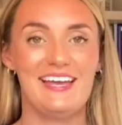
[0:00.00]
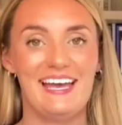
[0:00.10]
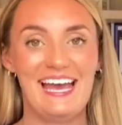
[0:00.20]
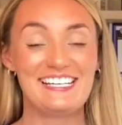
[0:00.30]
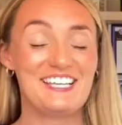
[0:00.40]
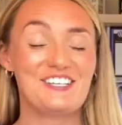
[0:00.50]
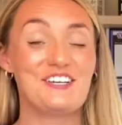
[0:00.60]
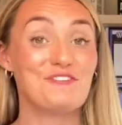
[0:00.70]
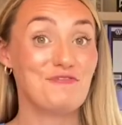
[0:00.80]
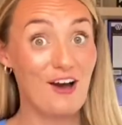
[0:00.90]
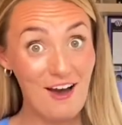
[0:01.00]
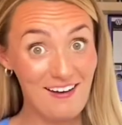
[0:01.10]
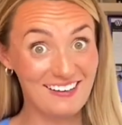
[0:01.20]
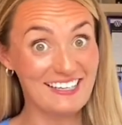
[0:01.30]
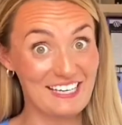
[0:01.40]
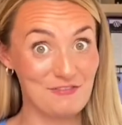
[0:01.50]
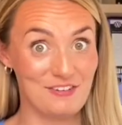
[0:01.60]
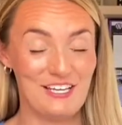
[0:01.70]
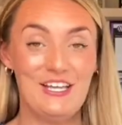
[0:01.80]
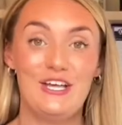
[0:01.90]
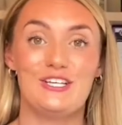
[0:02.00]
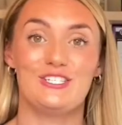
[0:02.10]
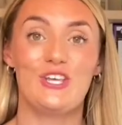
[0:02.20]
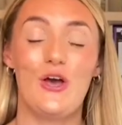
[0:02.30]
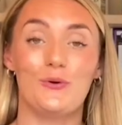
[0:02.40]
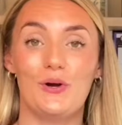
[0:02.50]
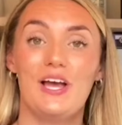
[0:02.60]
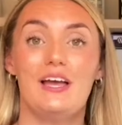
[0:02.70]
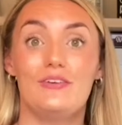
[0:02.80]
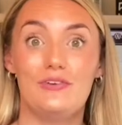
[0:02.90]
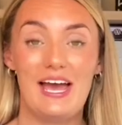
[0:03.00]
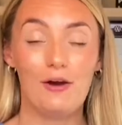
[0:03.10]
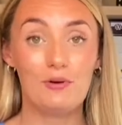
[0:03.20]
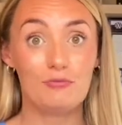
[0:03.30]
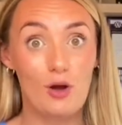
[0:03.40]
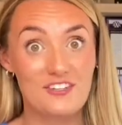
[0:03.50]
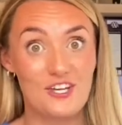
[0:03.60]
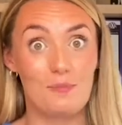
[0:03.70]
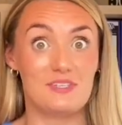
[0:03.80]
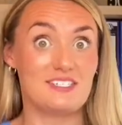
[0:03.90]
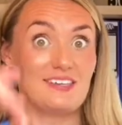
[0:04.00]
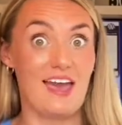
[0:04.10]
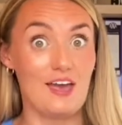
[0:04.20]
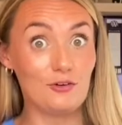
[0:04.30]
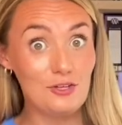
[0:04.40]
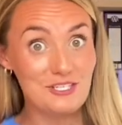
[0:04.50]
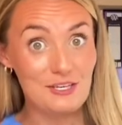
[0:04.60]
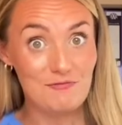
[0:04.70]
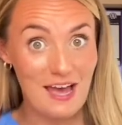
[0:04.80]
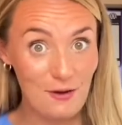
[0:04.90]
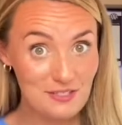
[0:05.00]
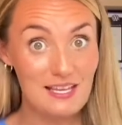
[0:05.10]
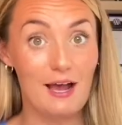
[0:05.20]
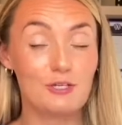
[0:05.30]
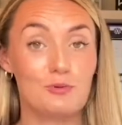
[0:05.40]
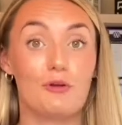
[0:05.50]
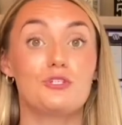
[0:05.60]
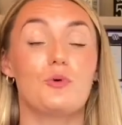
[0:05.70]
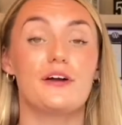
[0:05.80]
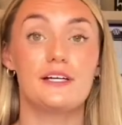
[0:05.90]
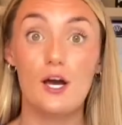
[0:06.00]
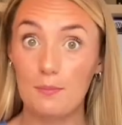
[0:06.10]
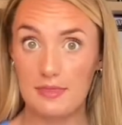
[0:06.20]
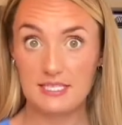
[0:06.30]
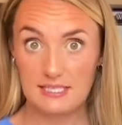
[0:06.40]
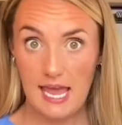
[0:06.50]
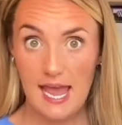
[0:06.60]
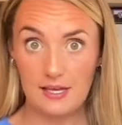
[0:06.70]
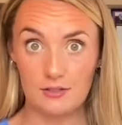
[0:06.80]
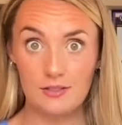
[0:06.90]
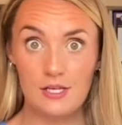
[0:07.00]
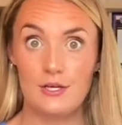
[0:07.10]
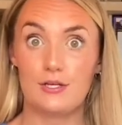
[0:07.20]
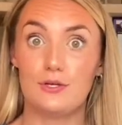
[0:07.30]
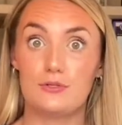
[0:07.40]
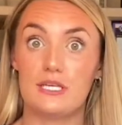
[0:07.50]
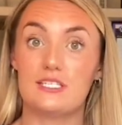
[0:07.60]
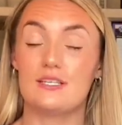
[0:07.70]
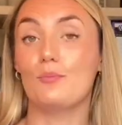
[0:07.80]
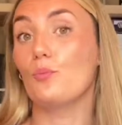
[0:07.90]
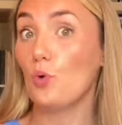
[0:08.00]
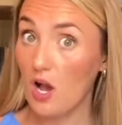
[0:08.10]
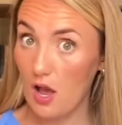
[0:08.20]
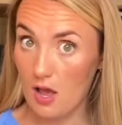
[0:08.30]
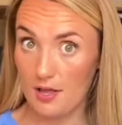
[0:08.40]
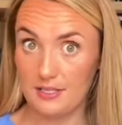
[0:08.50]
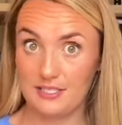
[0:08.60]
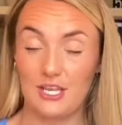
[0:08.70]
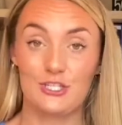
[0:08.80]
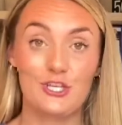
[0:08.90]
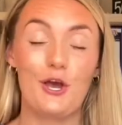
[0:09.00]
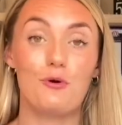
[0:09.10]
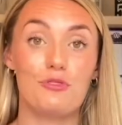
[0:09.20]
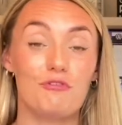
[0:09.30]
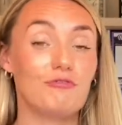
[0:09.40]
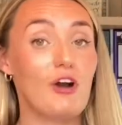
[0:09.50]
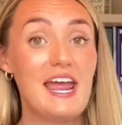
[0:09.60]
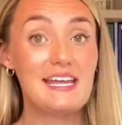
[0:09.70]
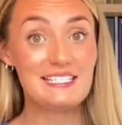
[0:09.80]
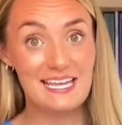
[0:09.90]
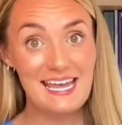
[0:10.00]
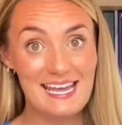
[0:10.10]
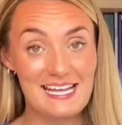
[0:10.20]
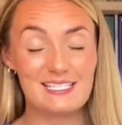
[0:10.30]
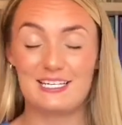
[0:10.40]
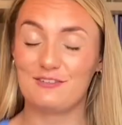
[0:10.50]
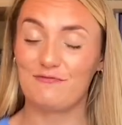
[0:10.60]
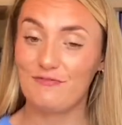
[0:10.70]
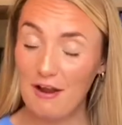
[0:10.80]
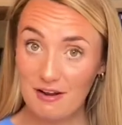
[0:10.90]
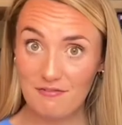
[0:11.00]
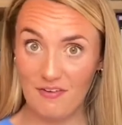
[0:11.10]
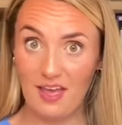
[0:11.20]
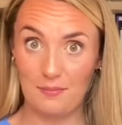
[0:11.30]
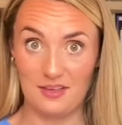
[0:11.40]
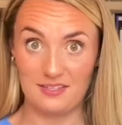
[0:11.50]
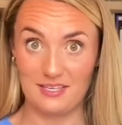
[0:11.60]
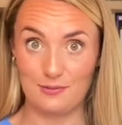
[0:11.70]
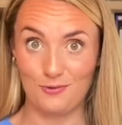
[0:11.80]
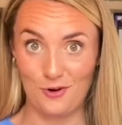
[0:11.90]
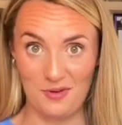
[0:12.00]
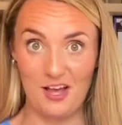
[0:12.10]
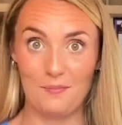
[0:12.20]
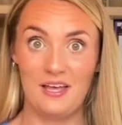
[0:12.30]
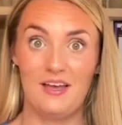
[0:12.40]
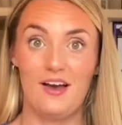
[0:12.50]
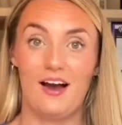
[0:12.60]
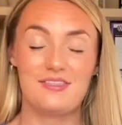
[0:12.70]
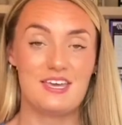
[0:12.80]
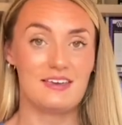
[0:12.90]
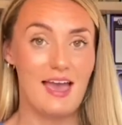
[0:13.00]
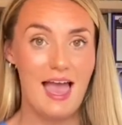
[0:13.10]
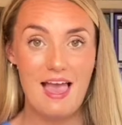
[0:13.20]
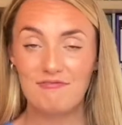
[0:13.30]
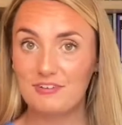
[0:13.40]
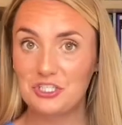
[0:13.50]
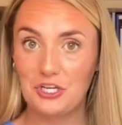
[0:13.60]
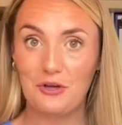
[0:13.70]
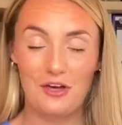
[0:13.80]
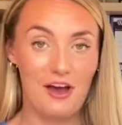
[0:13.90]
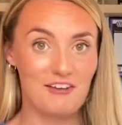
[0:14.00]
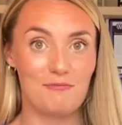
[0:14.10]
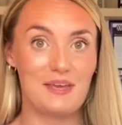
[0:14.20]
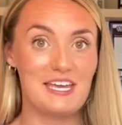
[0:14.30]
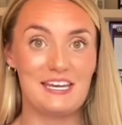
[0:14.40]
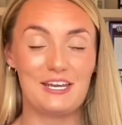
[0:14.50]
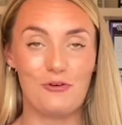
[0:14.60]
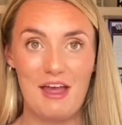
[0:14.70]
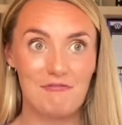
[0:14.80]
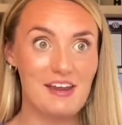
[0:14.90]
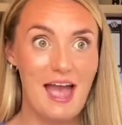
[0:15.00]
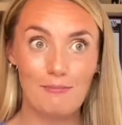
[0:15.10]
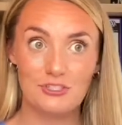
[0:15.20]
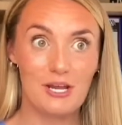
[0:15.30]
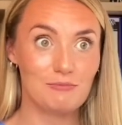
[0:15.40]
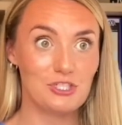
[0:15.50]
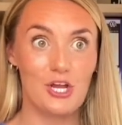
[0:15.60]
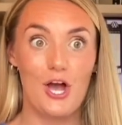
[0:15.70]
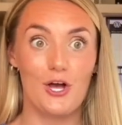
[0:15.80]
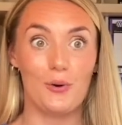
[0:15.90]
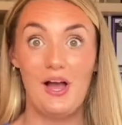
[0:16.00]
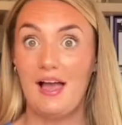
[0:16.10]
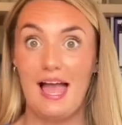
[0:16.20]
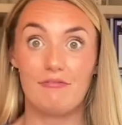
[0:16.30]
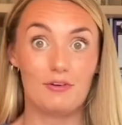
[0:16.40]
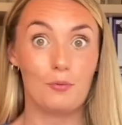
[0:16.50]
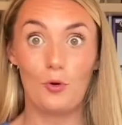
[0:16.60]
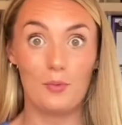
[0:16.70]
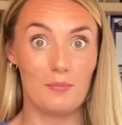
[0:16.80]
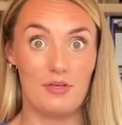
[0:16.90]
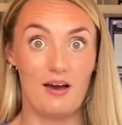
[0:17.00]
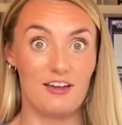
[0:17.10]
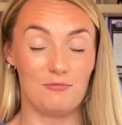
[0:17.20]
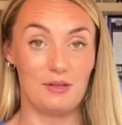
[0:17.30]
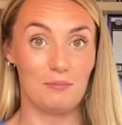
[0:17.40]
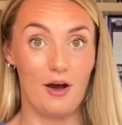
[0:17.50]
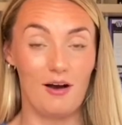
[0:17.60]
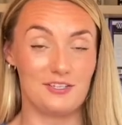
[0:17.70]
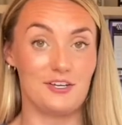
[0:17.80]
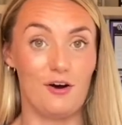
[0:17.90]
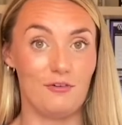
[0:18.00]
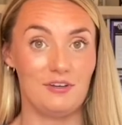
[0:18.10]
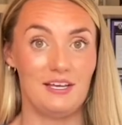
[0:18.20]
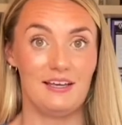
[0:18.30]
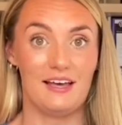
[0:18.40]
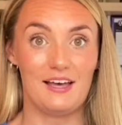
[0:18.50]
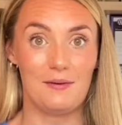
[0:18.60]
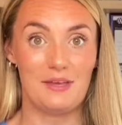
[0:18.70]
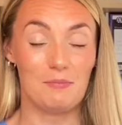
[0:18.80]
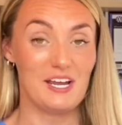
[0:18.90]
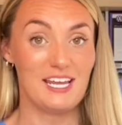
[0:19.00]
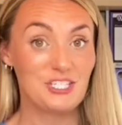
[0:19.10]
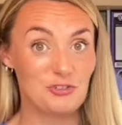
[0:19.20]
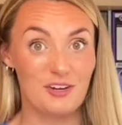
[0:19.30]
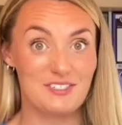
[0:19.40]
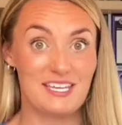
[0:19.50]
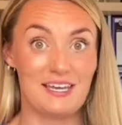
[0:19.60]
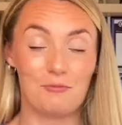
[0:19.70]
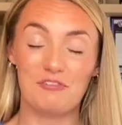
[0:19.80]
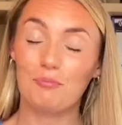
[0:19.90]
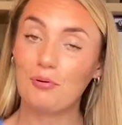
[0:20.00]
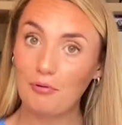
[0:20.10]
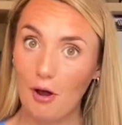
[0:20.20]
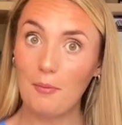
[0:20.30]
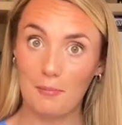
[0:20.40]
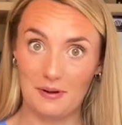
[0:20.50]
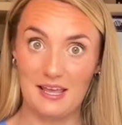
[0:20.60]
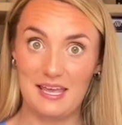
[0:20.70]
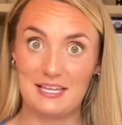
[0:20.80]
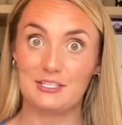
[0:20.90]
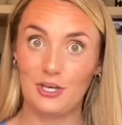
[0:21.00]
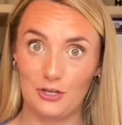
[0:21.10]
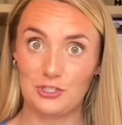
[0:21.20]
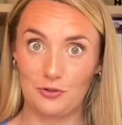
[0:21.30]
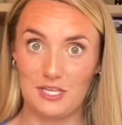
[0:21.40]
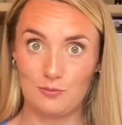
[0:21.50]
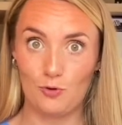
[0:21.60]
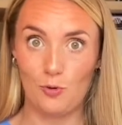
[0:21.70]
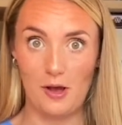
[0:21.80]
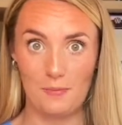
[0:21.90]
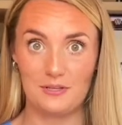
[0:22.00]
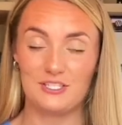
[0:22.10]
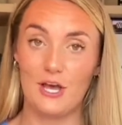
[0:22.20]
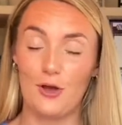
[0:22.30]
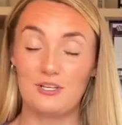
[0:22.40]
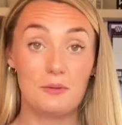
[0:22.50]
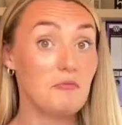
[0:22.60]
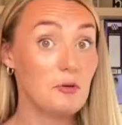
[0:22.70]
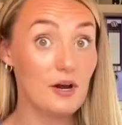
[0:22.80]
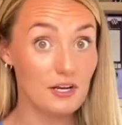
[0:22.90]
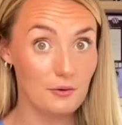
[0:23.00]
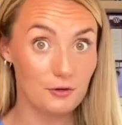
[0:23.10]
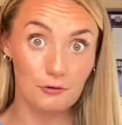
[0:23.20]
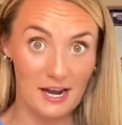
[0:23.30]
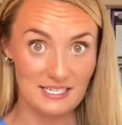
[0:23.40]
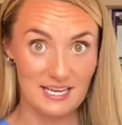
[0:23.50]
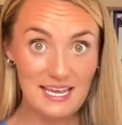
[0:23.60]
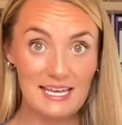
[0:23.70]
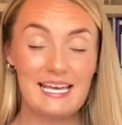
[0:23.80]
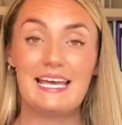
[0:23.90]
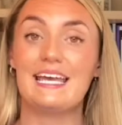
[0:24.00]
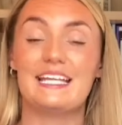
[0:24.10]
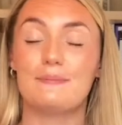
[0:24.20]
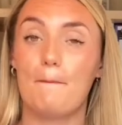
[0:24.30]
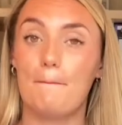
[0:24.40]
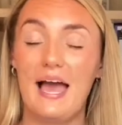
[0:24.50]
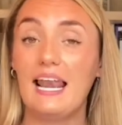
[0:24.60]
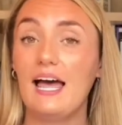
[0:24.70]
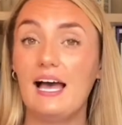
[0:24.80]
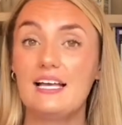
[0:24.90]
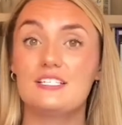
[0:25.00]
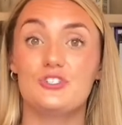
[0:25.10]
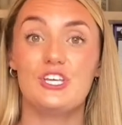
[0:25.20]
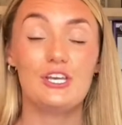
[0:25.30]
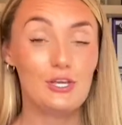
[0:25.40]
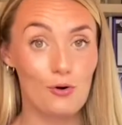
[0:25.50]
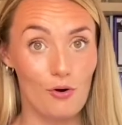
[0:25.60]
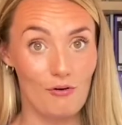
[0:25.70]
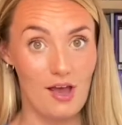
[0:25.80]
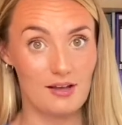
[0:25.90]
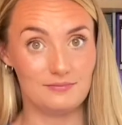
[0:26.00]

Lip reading: Exercise 5. So now we've worked up the scale using the vowel sound, we're going to work up the scale using some words. So the phrase is, and it's very famous, this warm-up. I think every show that I've been in, or every Amjam show, every warm-up that I've been part of in my history of singing, we've probably touched on this warm-up. So some of you might know it already. It's Bella Signora.